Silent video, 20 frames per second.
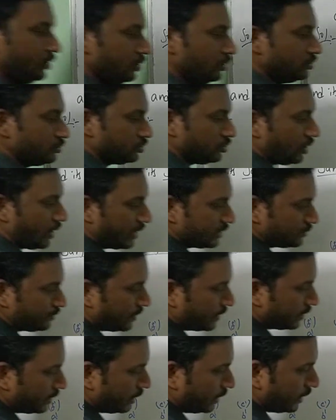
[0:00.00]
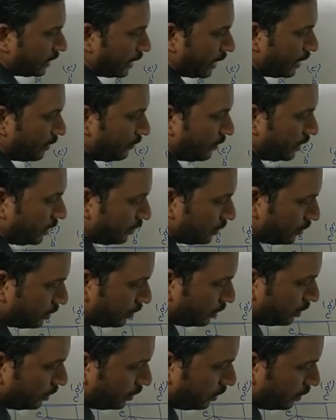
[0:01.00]
So as per that, A1,
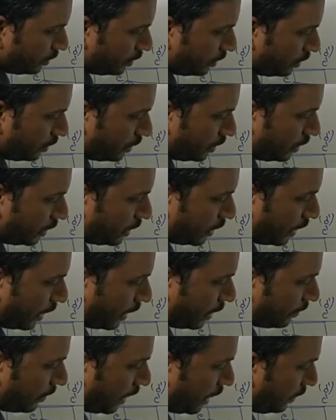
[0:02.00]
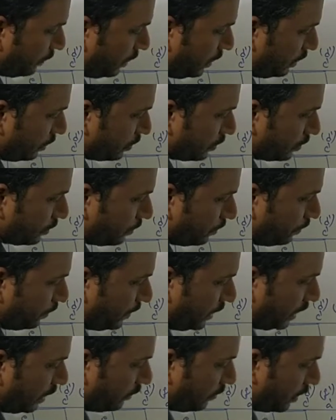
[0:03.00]
here I am having
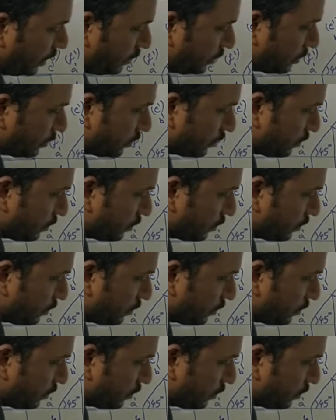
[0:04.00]
B1,